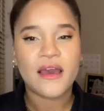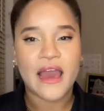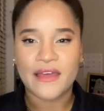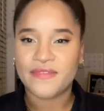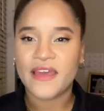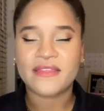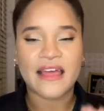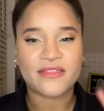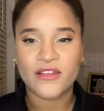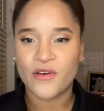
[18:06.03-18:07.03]
I think
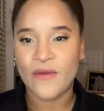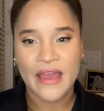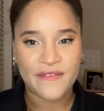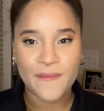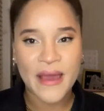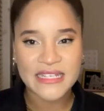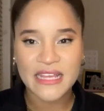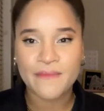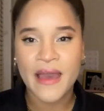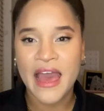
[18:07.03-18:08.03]
that the Loewe
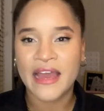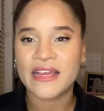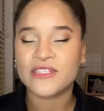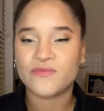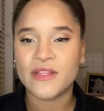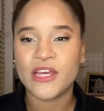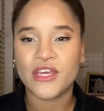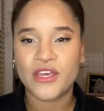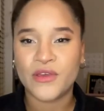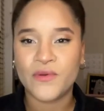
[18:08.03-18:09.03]
basket bag is really
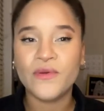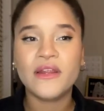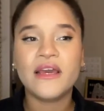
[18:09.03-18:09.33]
cute.